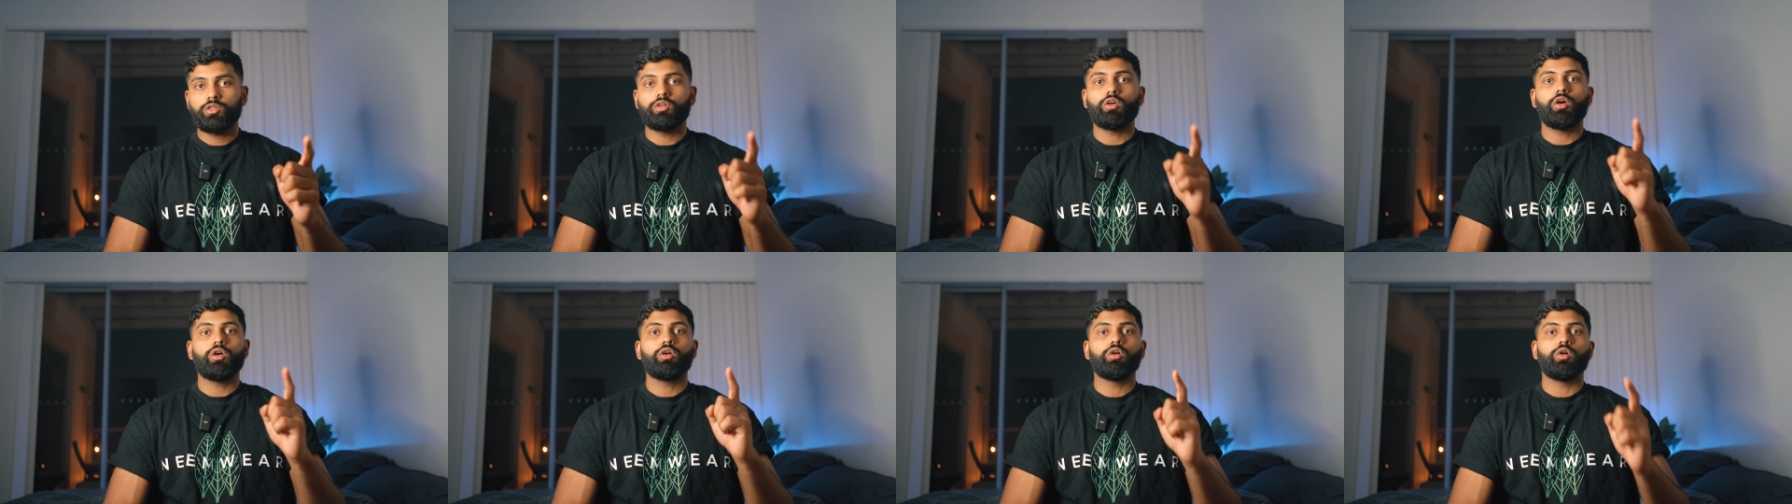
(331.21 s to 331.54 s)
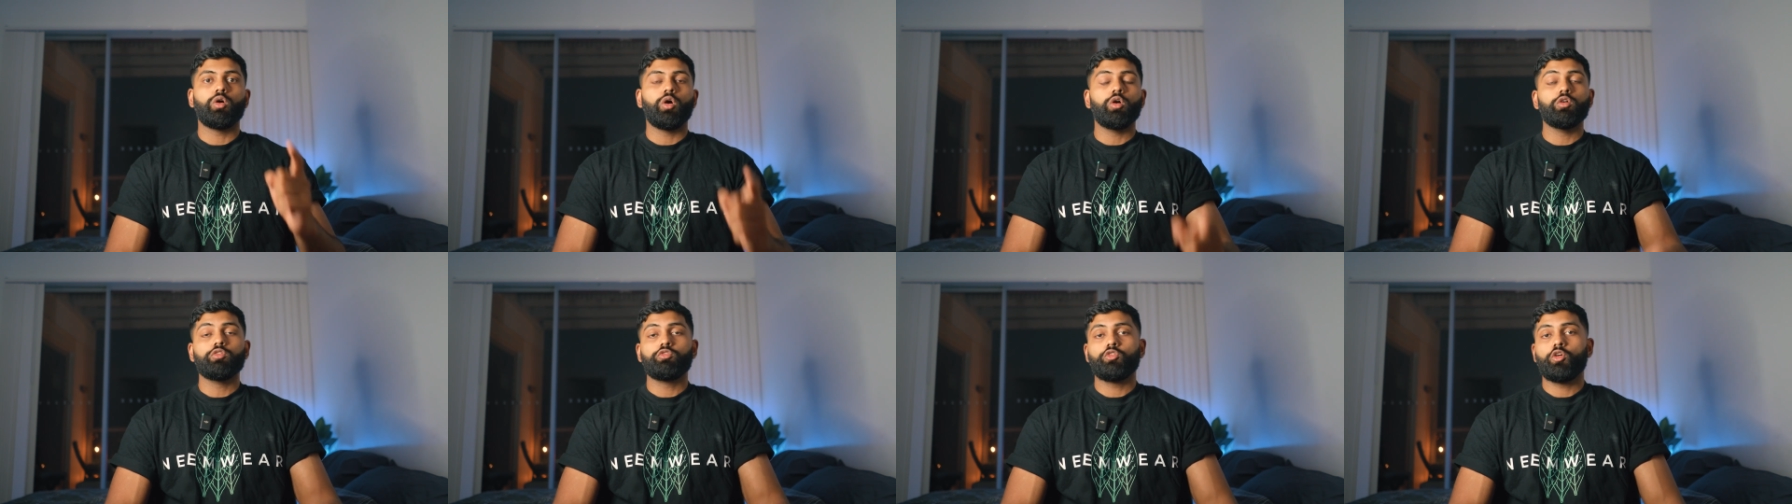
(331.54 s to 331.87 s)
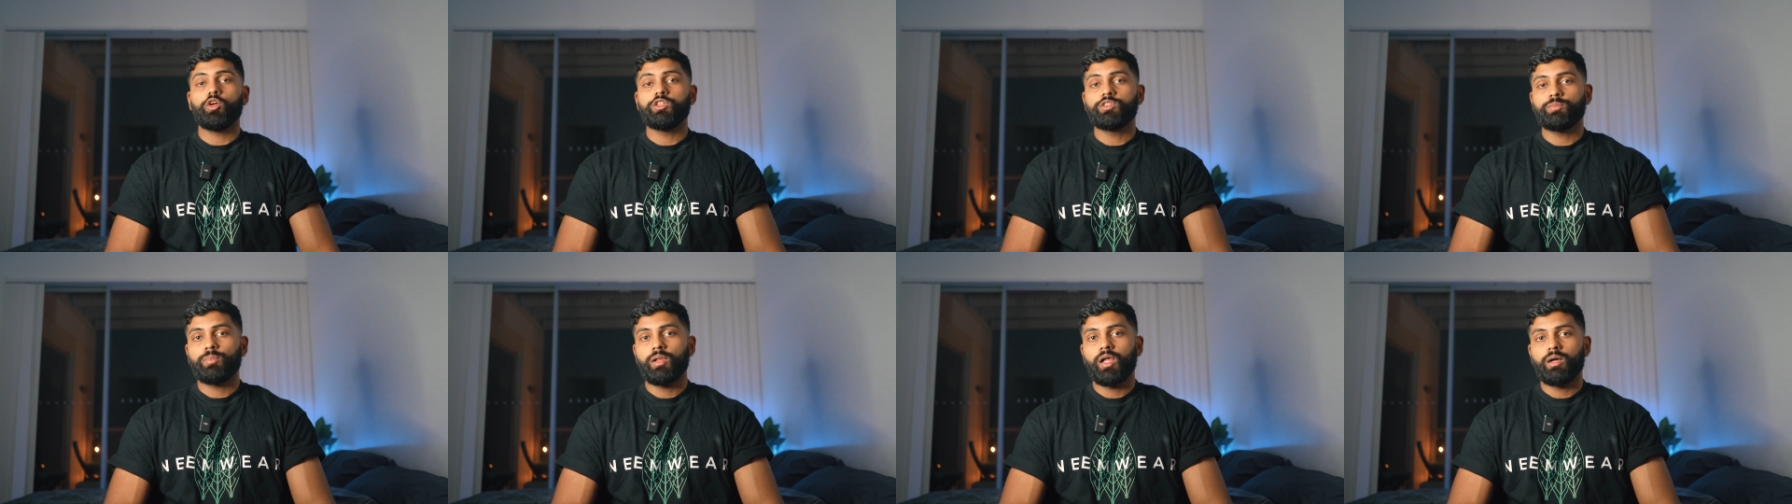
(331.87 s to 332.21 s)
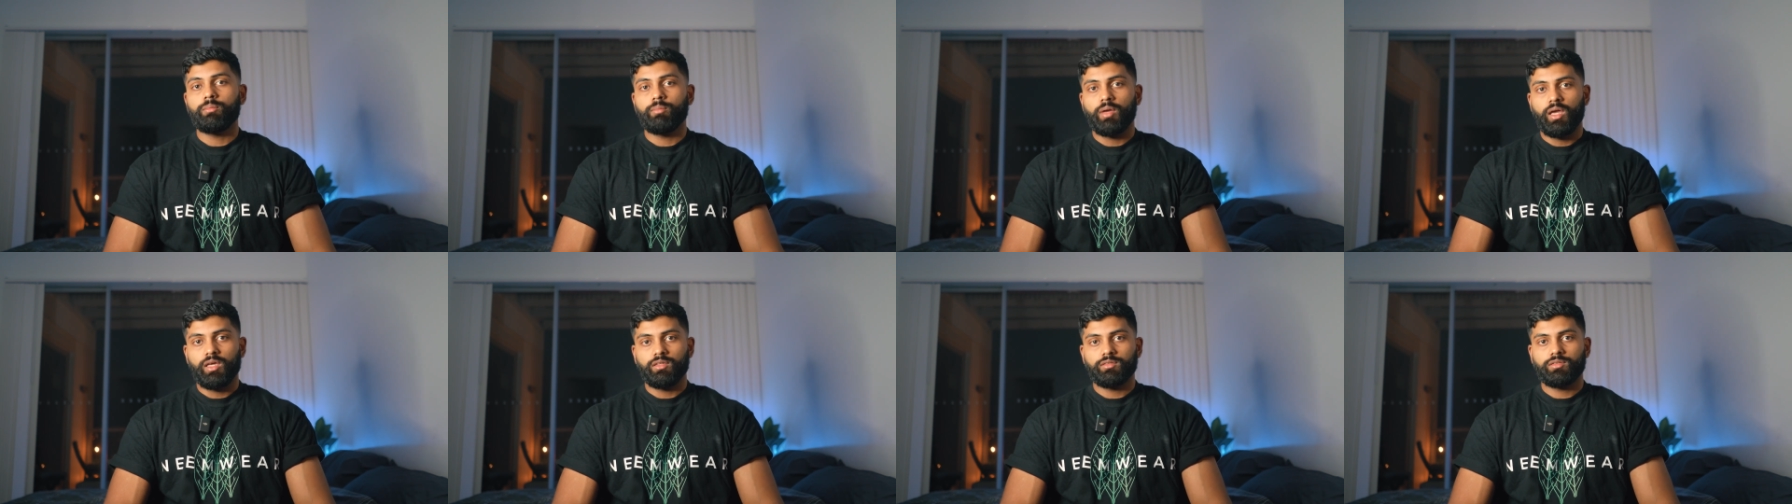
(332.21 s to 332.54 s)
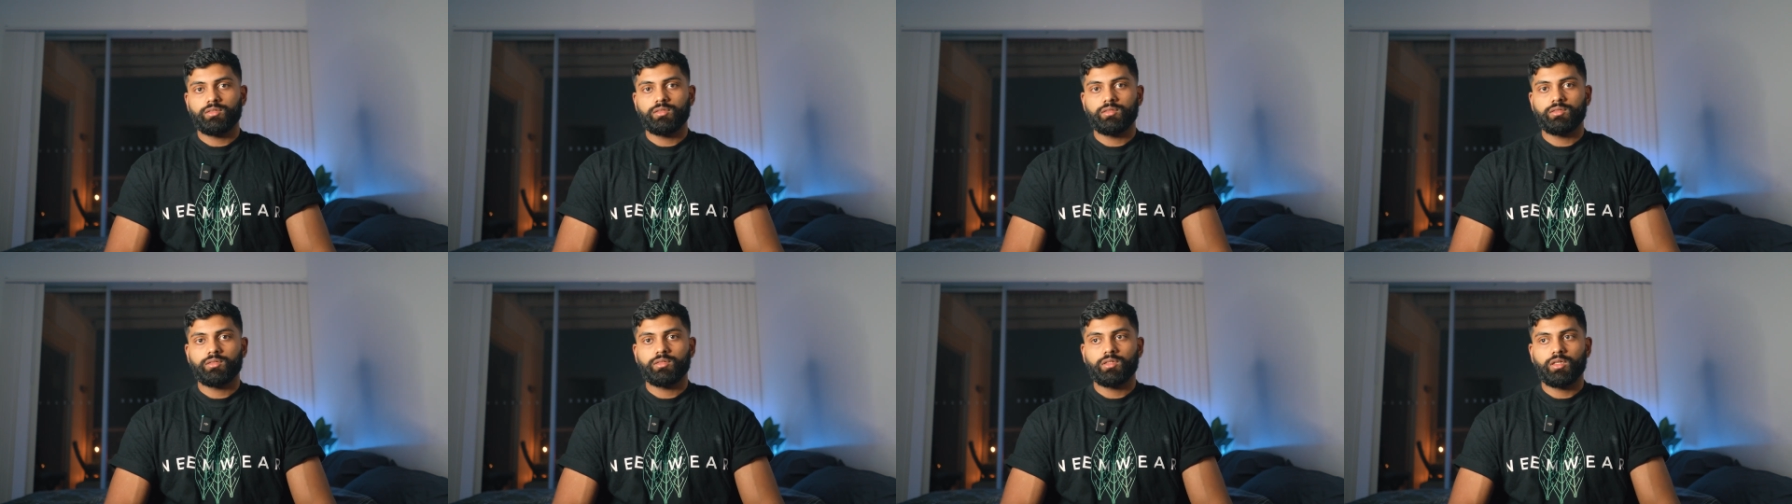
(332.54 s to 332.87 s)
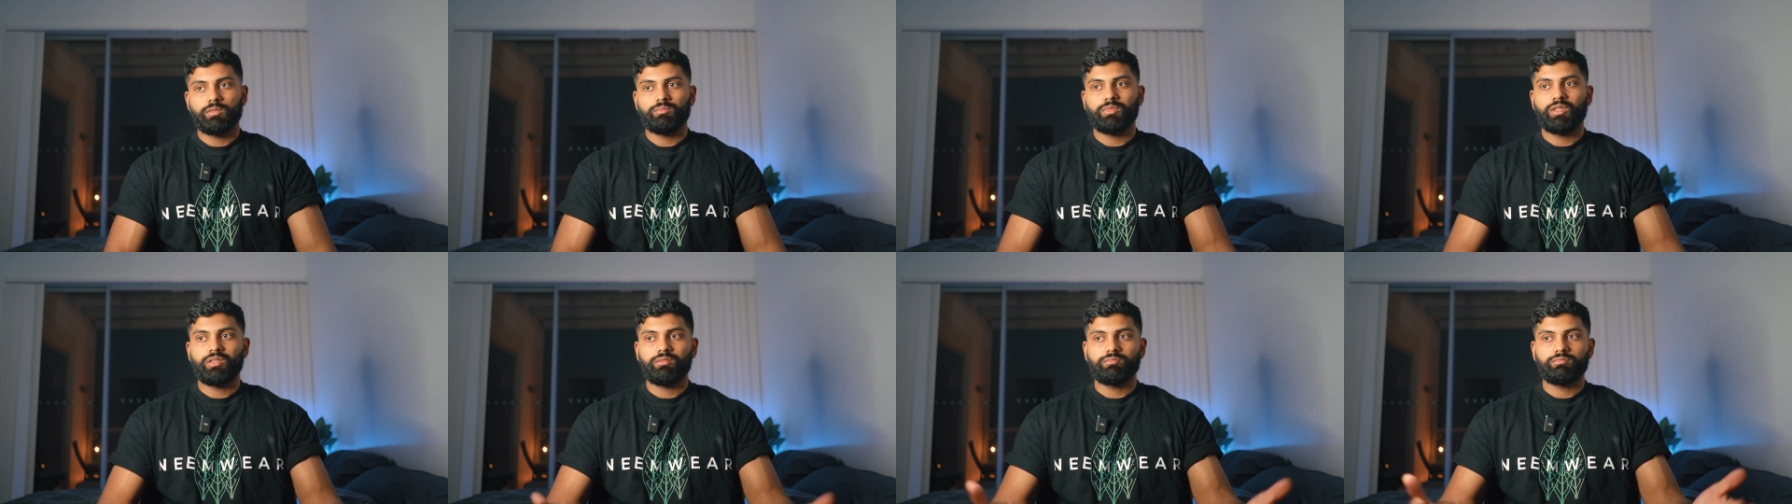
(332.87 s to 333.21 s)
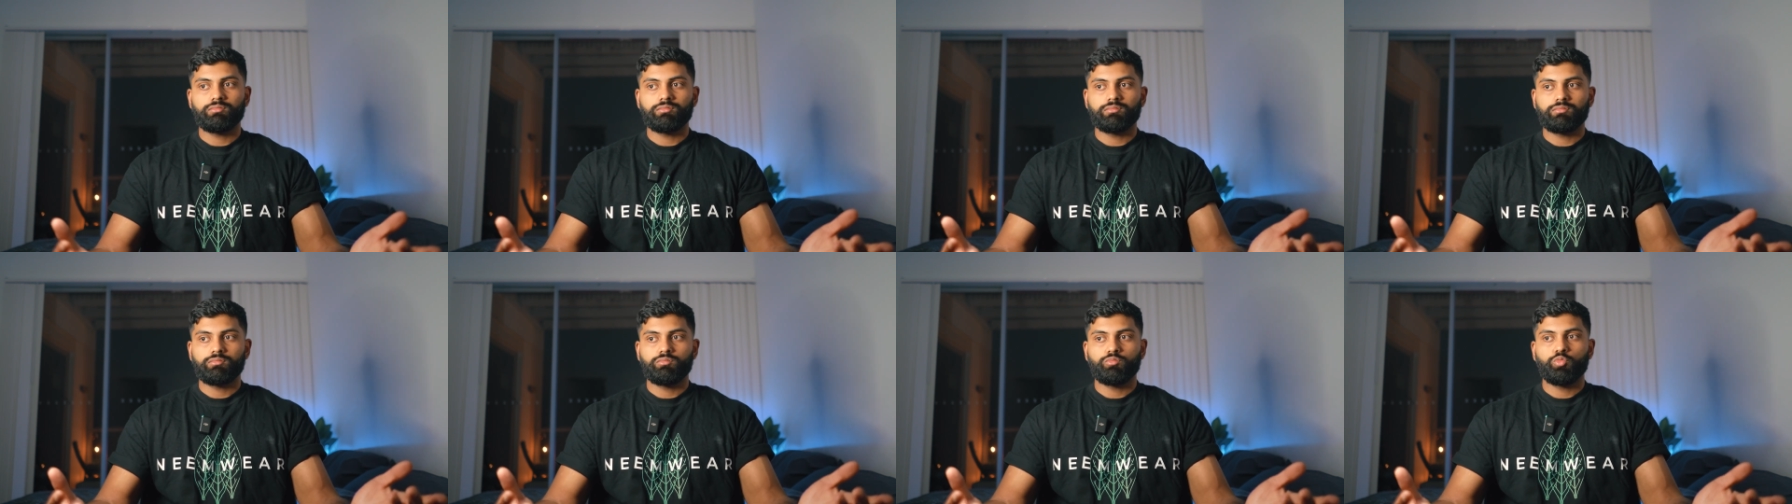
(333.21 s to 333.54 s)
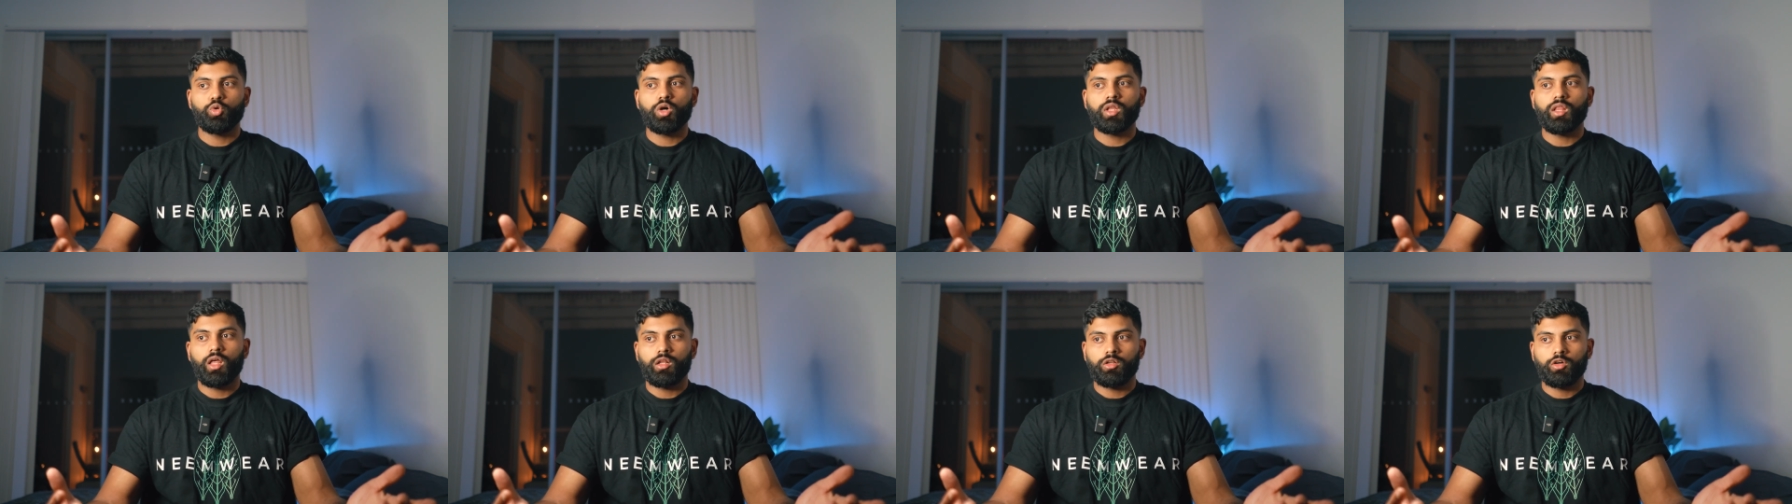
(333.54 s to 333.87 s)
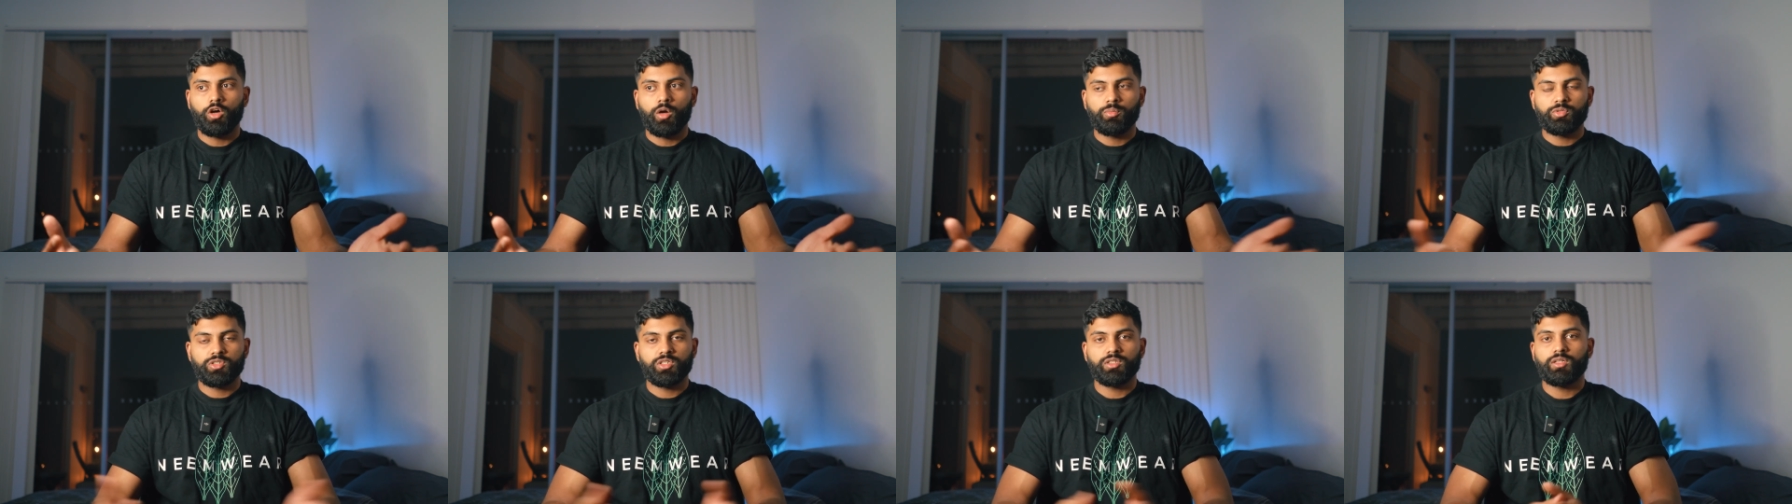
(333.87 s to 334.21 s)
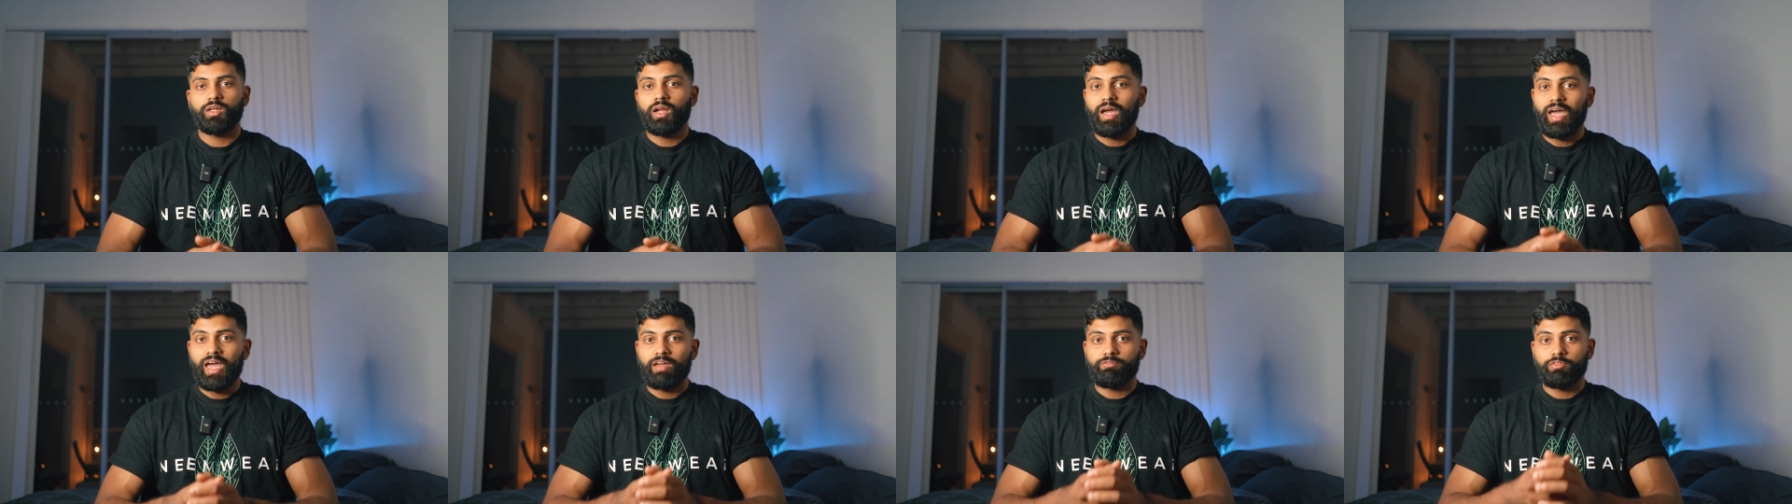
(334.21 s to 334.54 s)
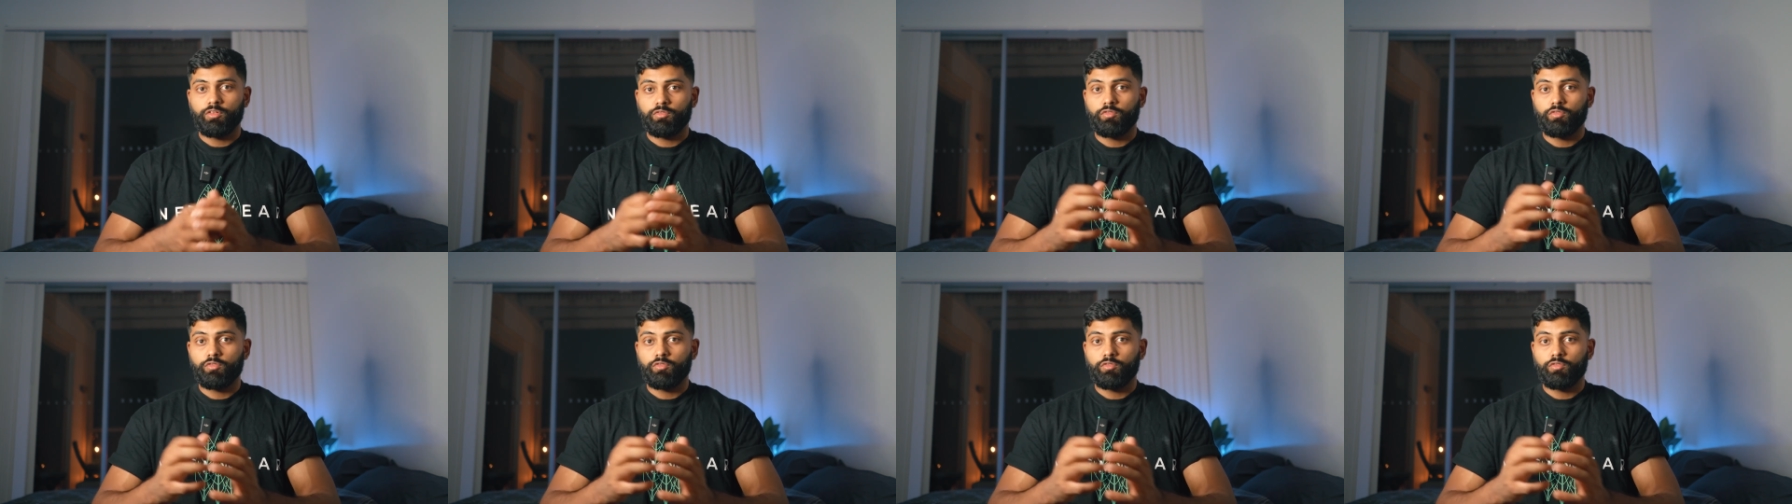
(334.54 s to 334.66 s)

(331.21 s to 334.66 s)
to go whole foods plant-based. I mean, what other option did I have?